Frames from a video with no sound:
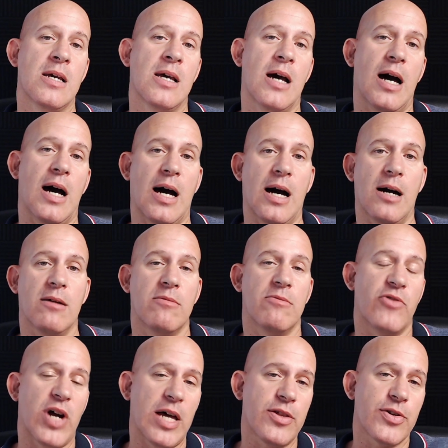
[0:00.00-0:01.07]
a
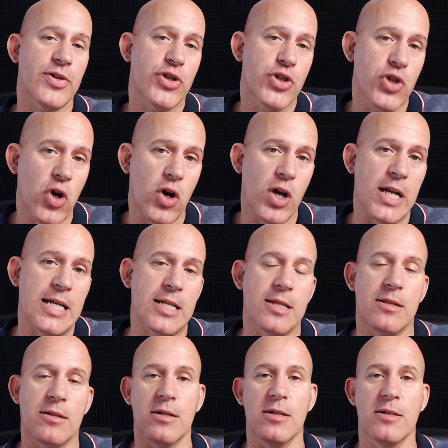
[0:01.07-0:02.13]
rather solid
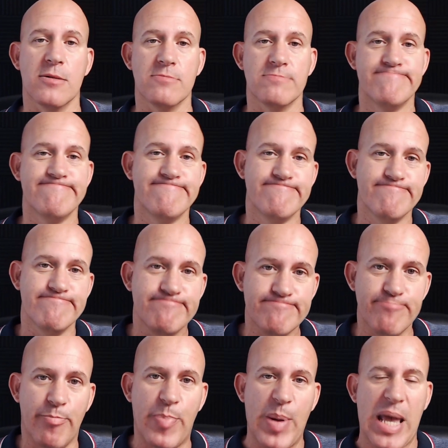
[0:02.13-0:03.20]

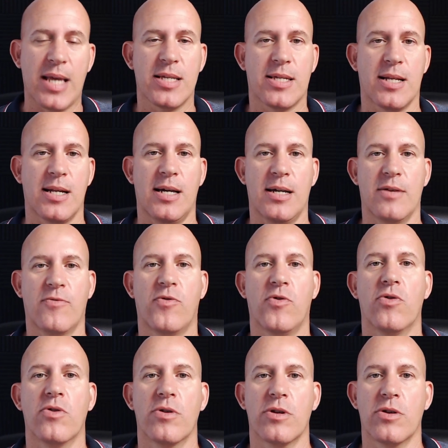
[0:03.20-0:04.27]
baseline
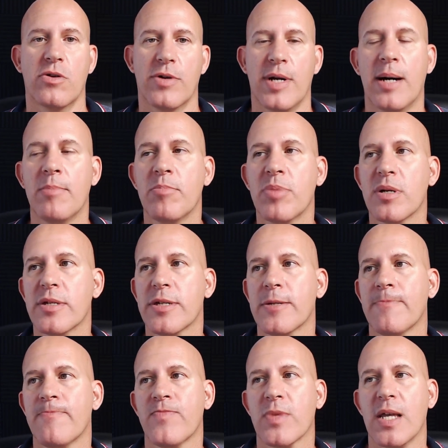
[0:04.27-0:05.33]
for your numbers.
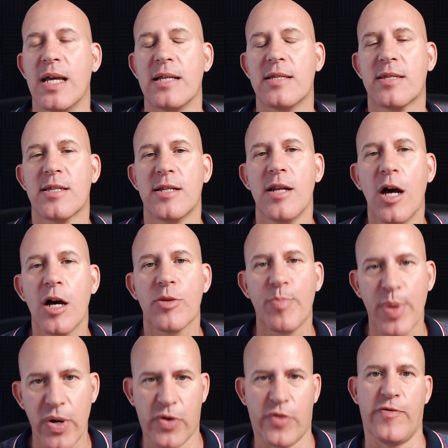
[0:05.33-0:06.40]
It's not
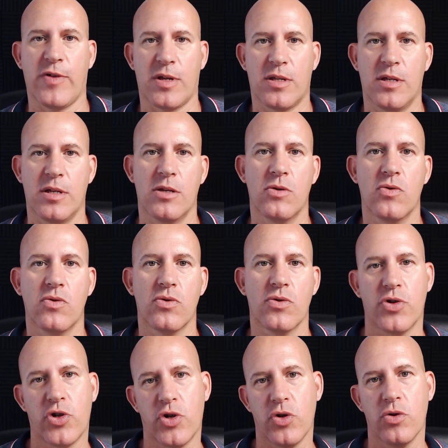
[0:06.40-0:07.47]
perfect. You
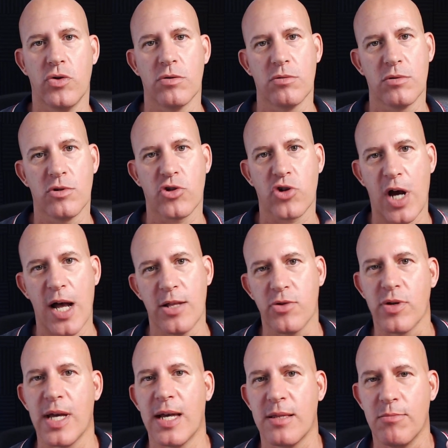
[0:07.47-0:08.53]
should try to
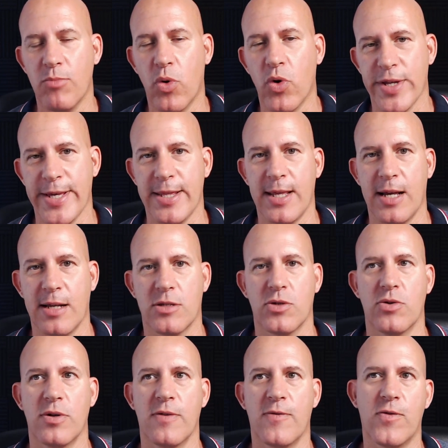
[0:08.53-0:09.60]
get more than that.
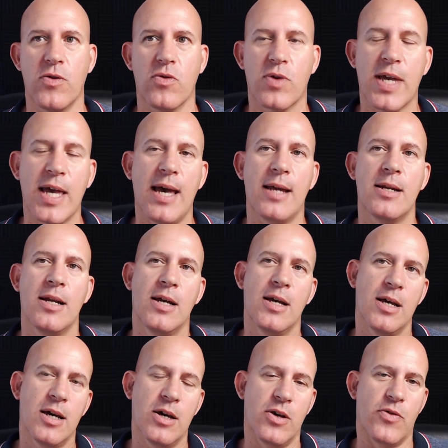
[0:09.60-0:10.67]
So if you can,
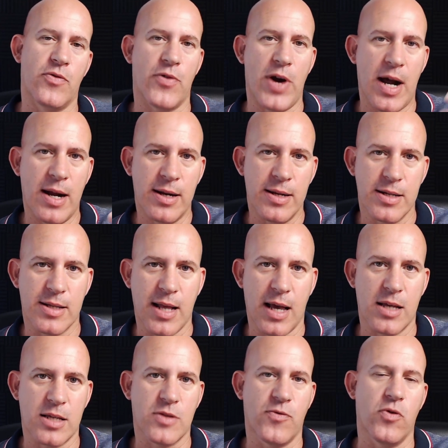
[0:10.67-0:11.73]
run the
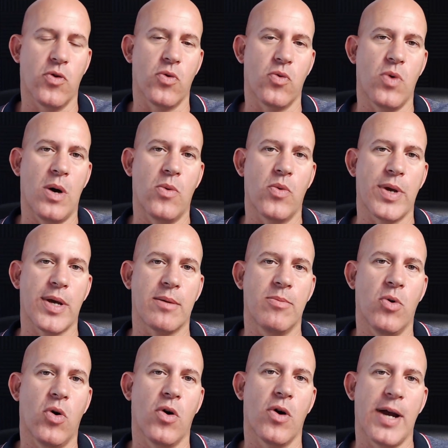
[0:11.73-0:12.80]
test for 1 week
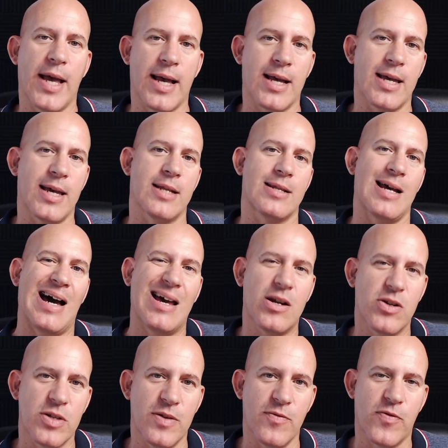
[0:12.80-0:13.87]
more and get
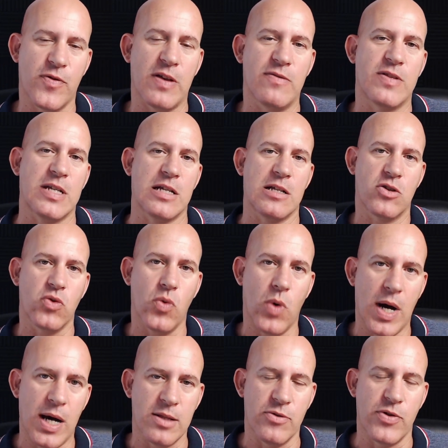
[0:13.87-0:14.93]
150,
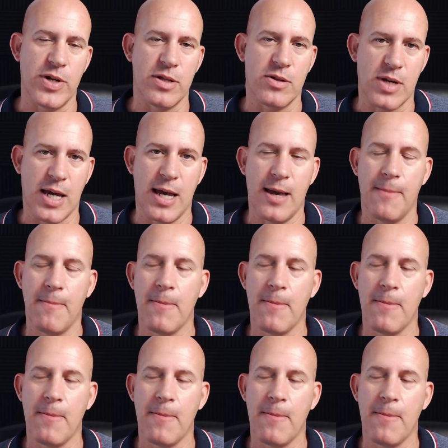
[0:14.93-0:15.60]
200, okay?